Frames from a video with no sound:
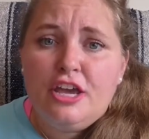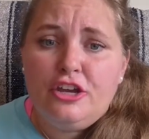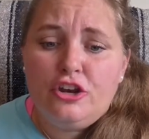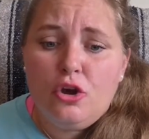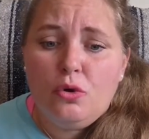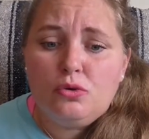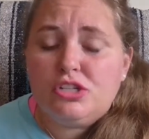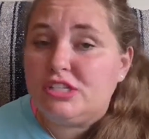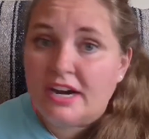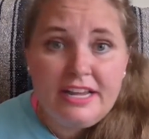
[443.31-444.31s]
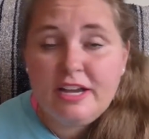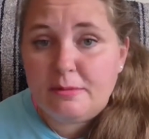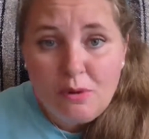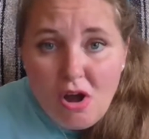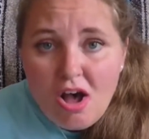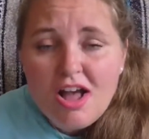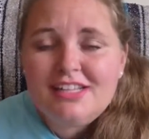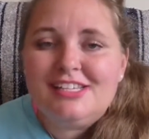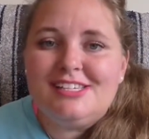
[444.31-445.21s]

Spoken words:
you know, studying abroad.